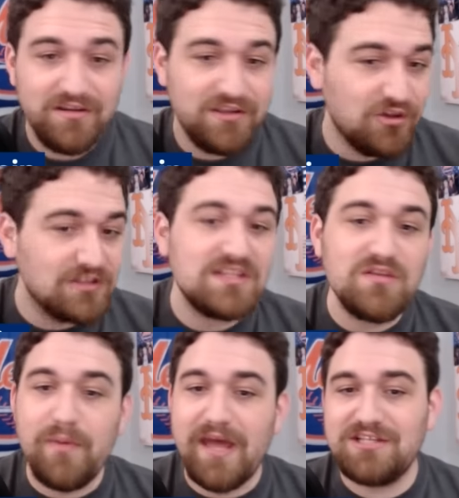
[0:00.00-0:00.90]
You looked at the
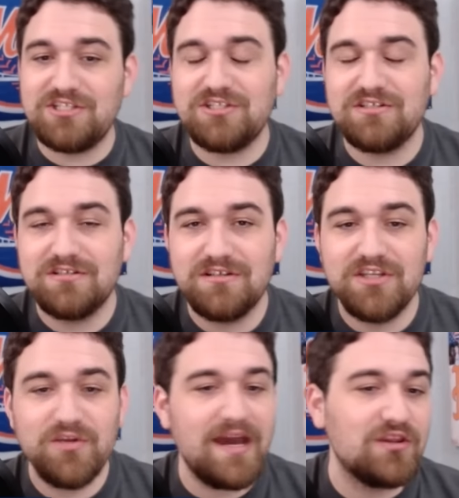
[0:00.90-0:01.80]
bench.
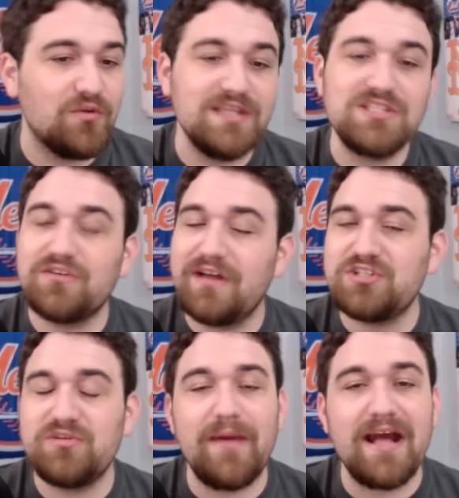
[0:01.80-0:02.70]
You had Luis
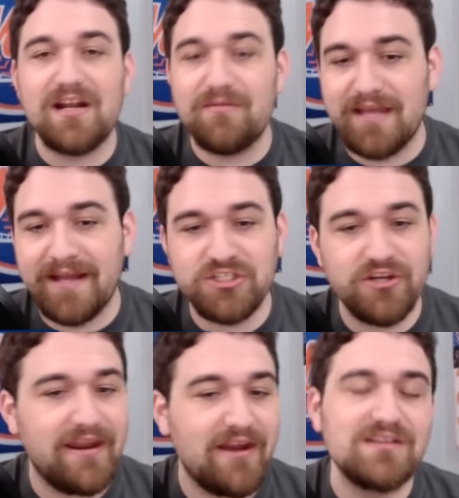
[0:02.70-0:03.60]
Torrens, your backup
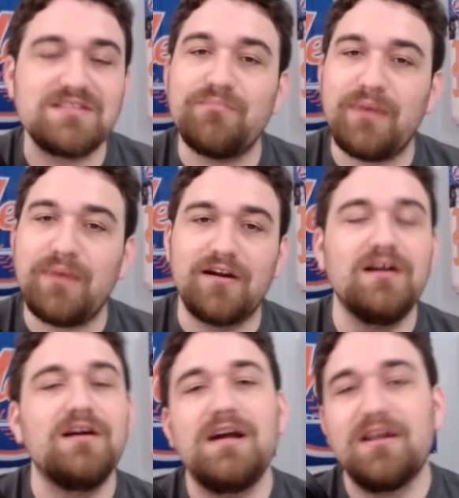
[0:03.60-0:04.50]
catcher, at Harrison Bader,
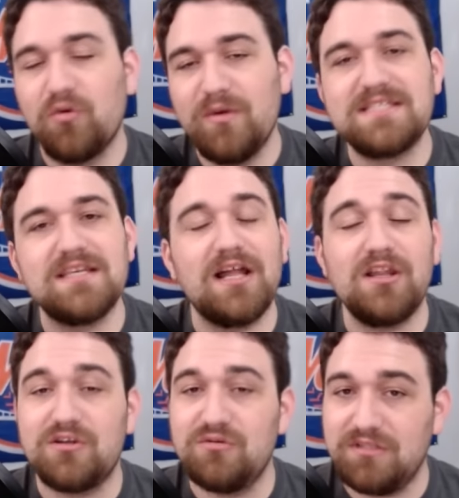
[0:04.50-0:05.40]
and Luis
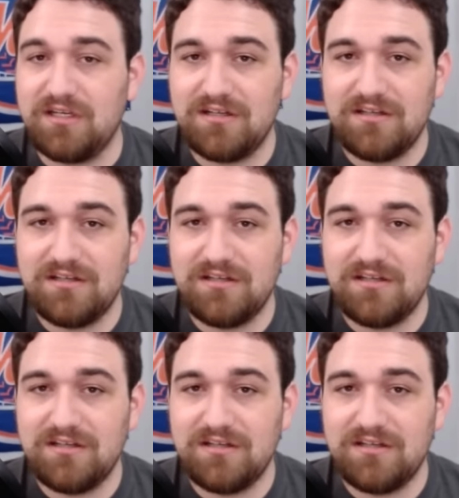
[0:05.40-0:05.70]
Angel Acuña.